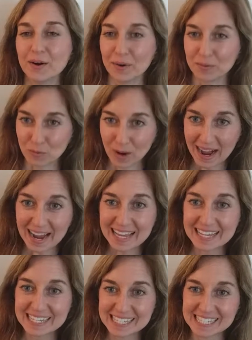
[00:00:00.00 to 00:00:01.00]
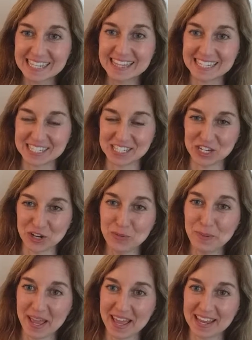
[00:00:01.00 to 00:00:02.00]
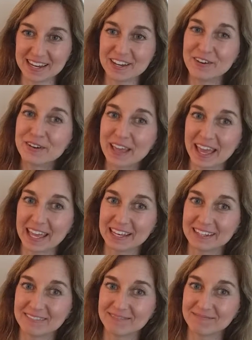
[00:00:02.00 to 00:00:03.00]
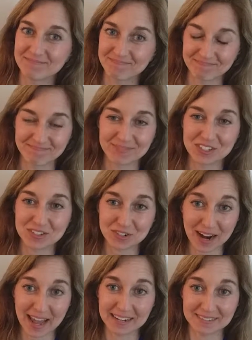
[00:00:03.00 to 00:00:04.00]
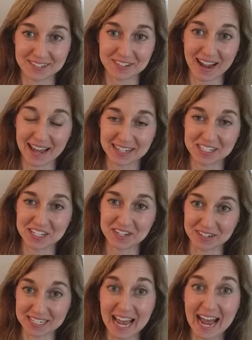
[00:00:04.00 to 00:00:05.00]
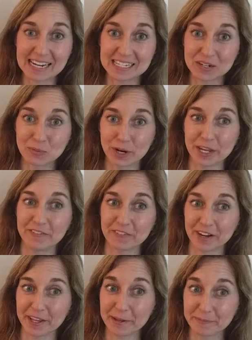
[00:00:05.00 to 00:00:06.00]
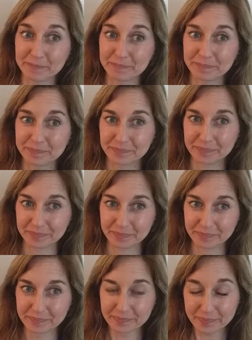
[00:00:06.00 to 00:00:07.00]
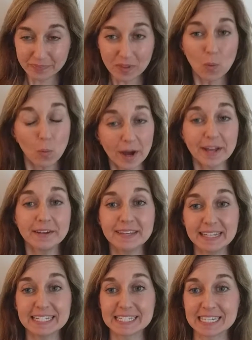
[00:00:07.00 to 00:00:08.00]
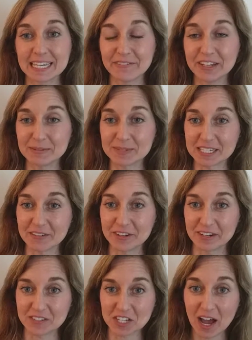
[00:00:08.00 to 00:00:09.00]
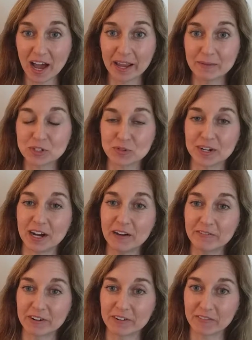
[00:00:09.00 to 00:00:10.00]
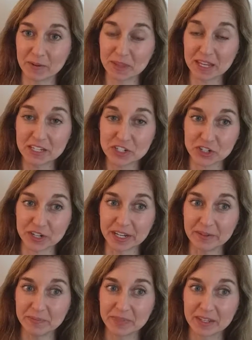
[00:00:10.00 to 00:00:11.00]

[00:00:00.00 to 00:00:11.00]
And why isn't this no pain, no gain strategy or tactic working for him? One, he isn't giving himself enough time to recover from the injury.